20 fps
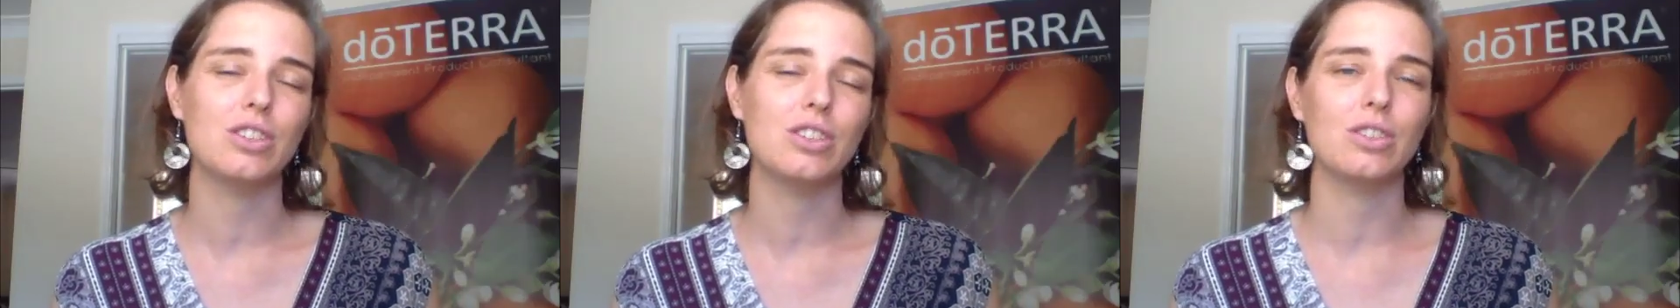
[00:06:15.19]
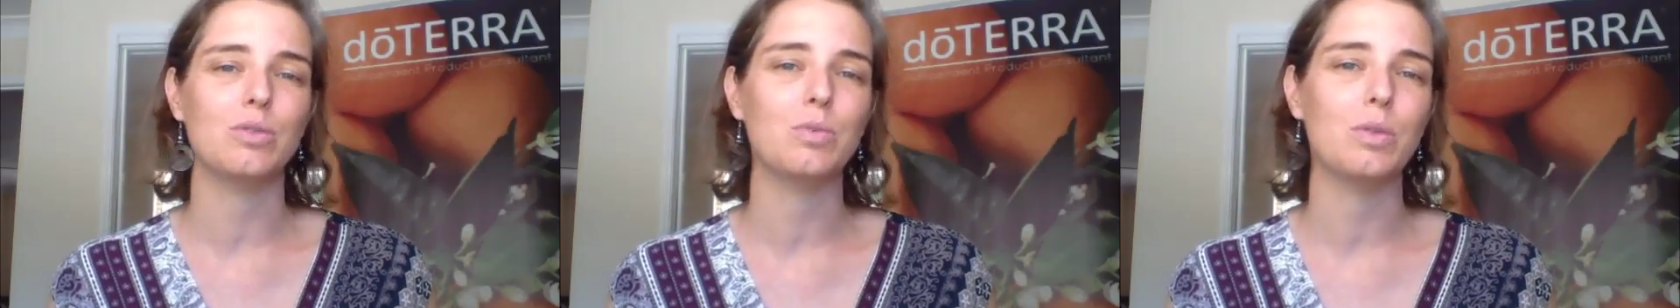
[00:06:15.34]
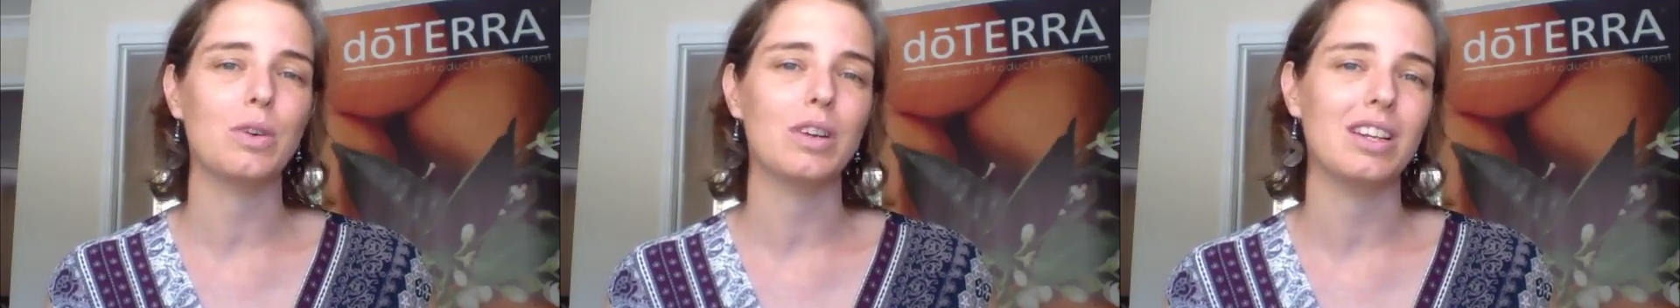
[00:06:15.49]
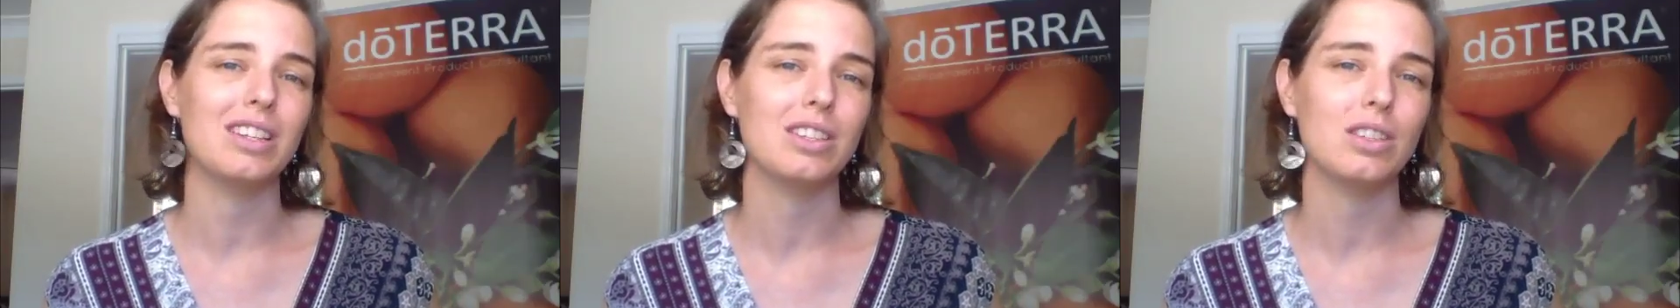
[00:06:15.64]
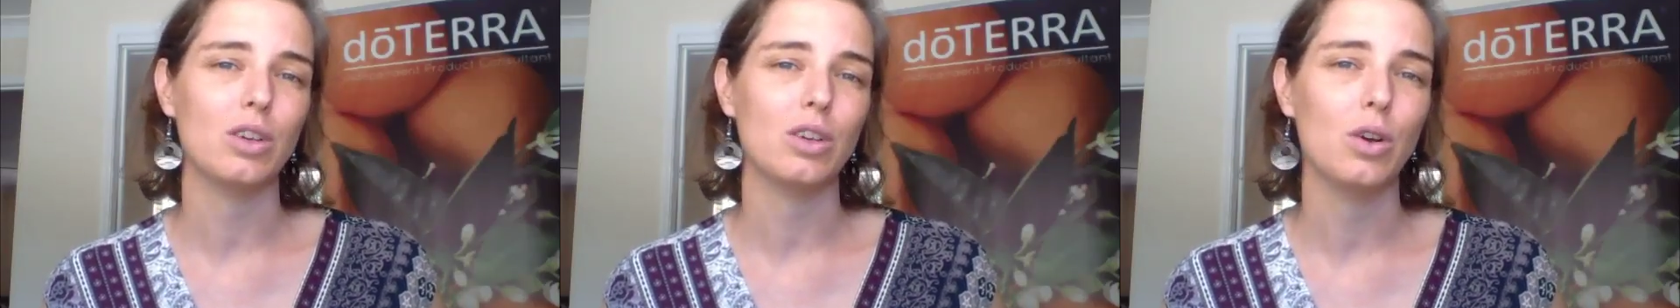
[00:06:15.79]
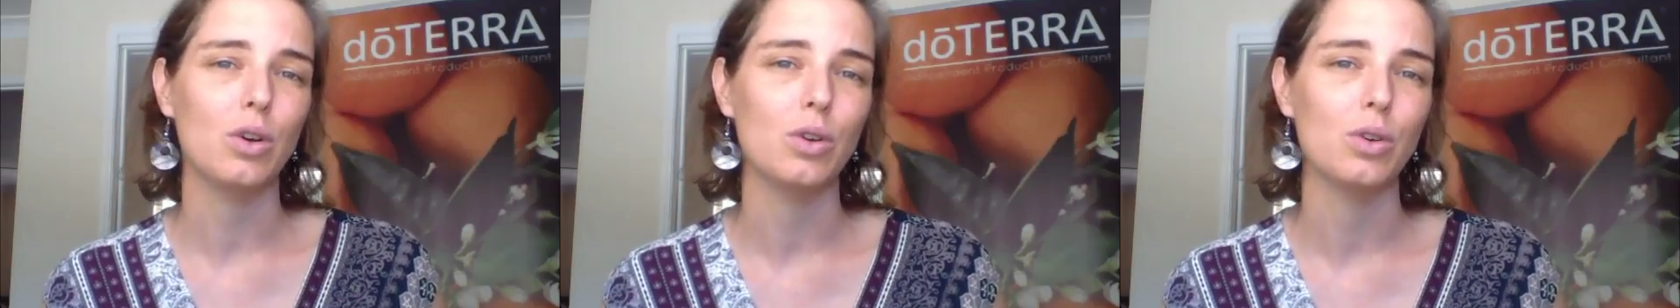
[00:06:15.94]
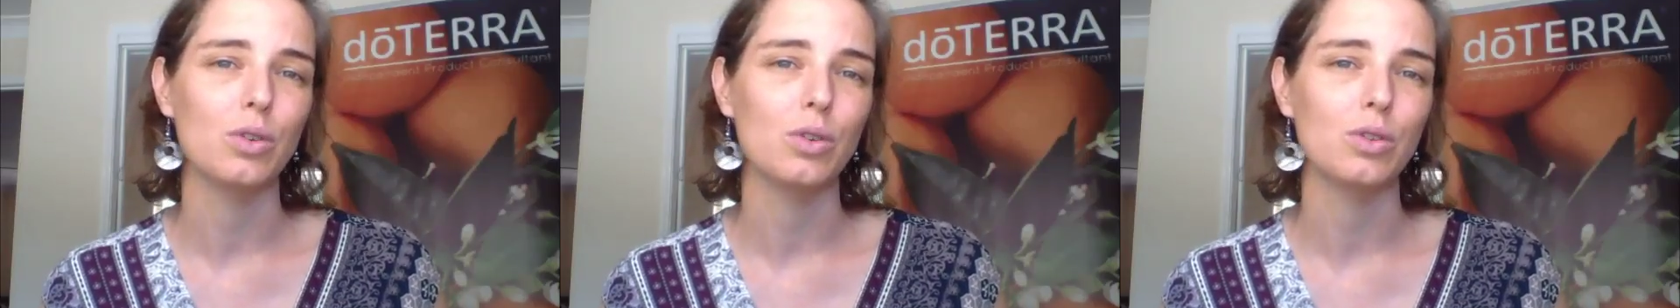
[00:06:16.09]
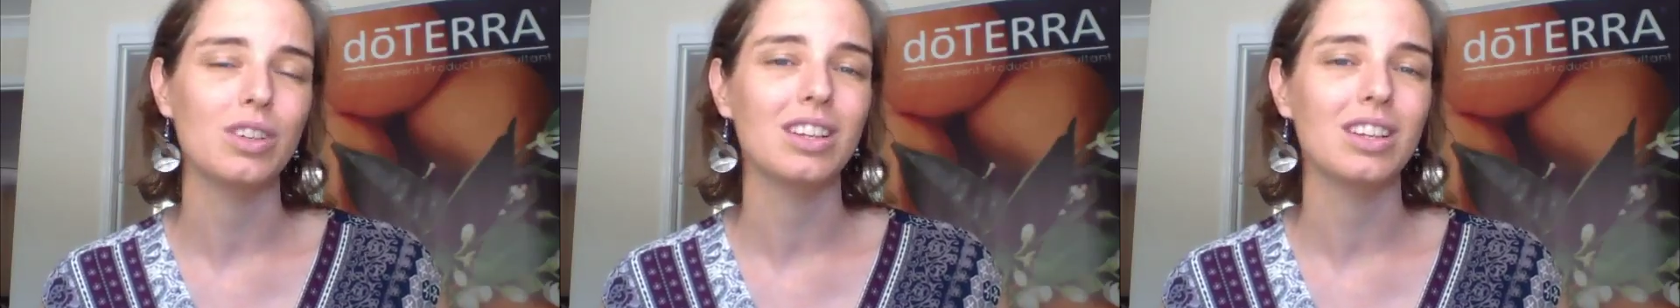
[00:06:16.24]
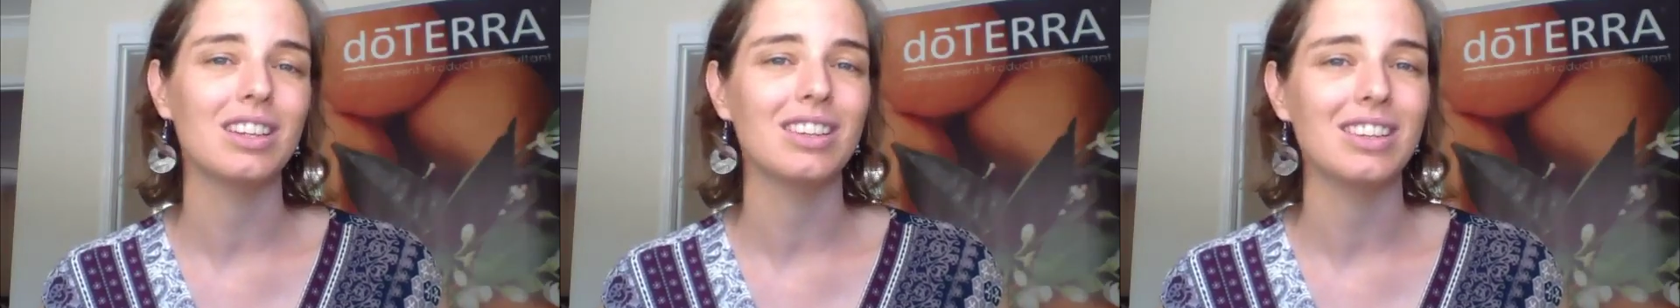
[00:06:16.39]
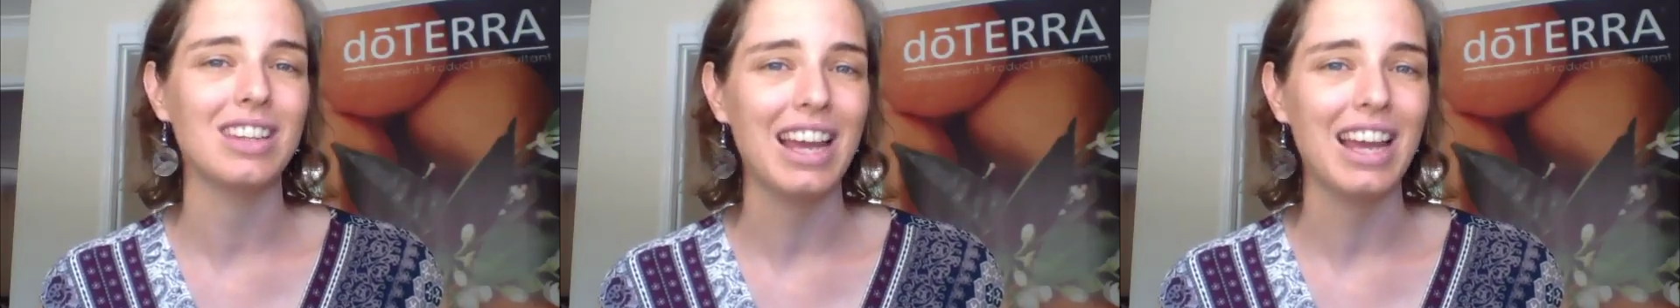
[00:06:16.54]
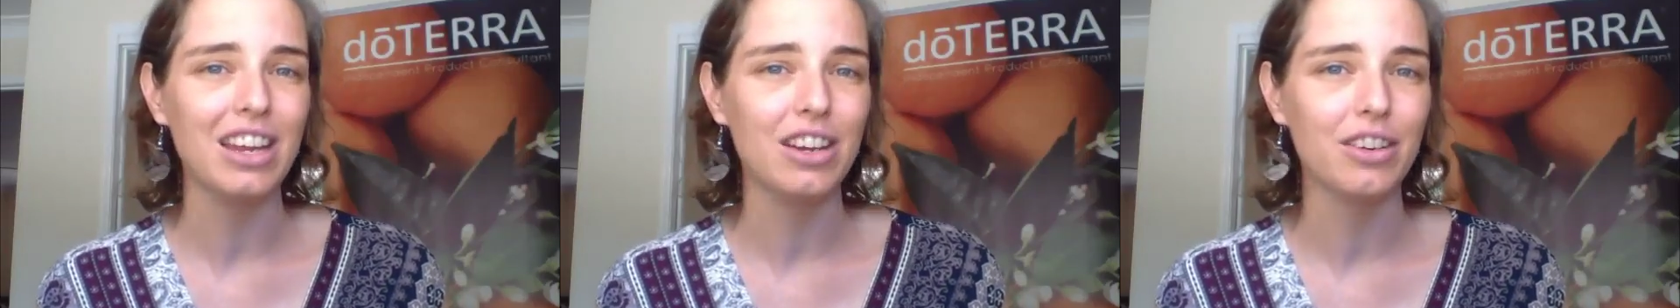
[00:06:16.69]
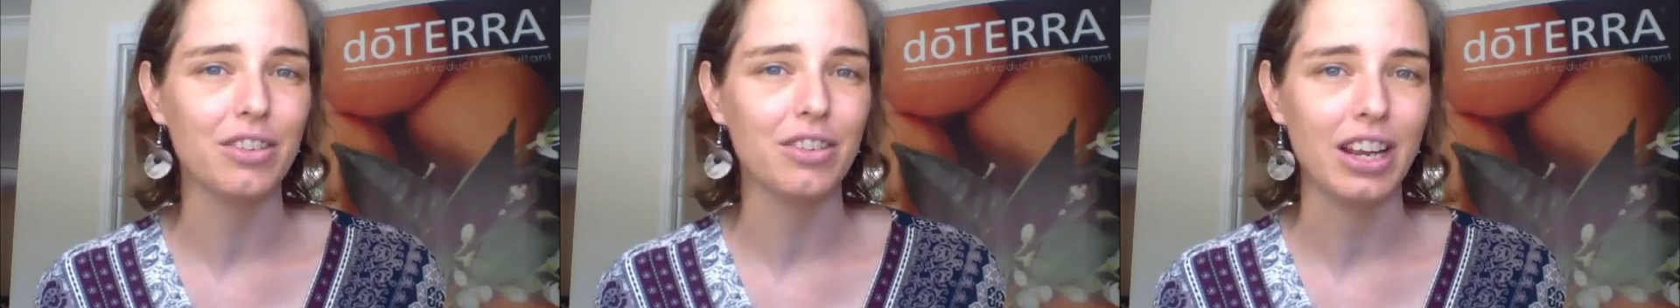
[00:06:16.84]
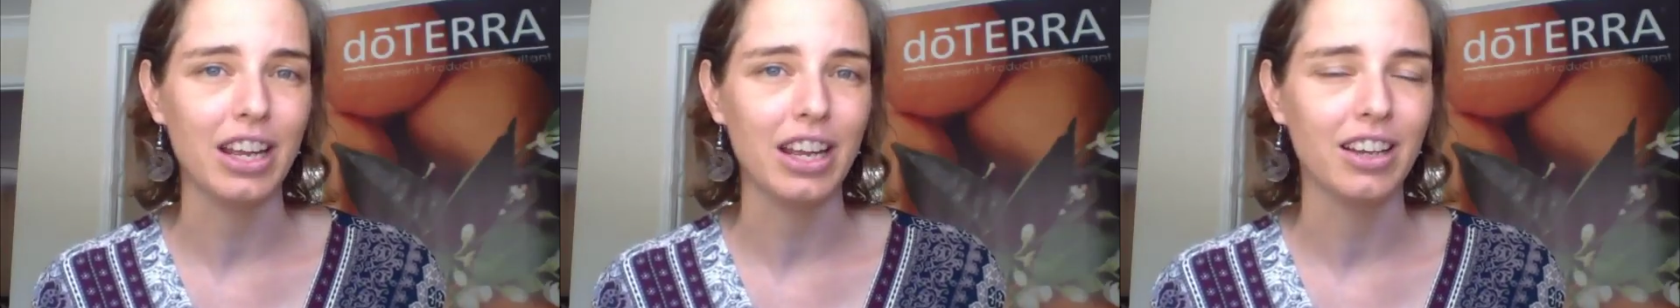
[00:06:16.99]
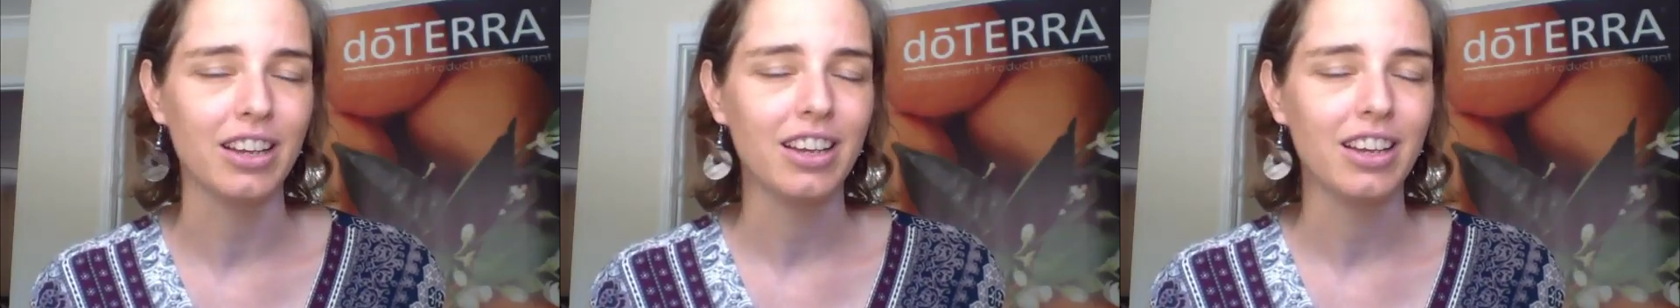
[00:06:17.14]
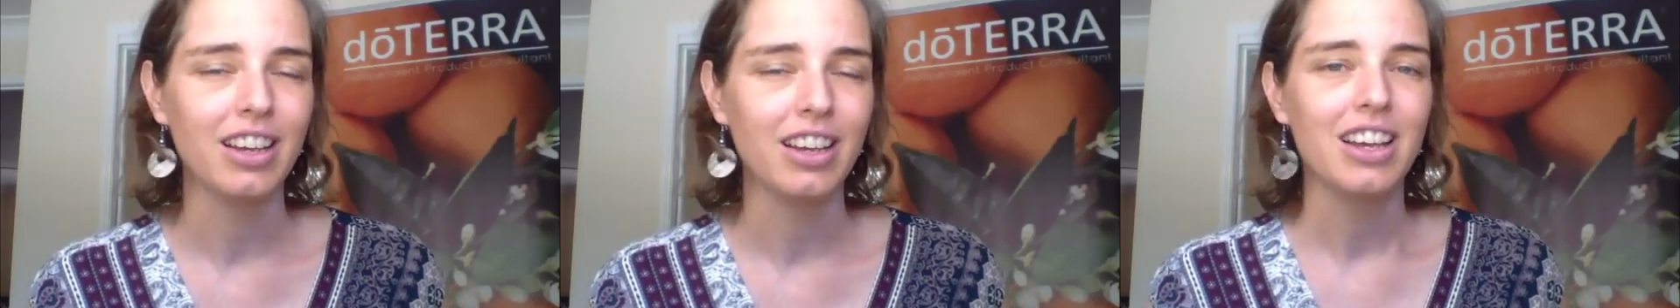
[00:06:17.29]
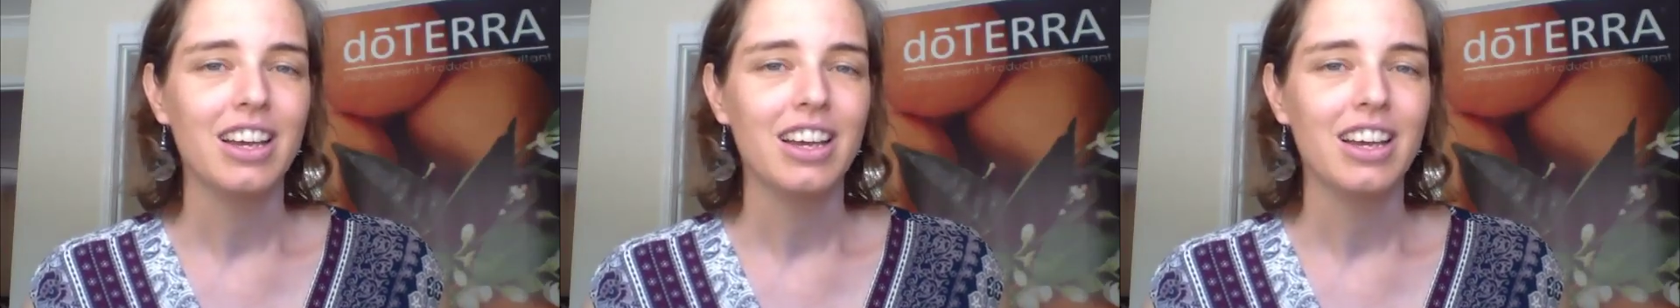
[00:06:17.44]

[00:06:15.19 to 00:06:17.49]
do what is called layering.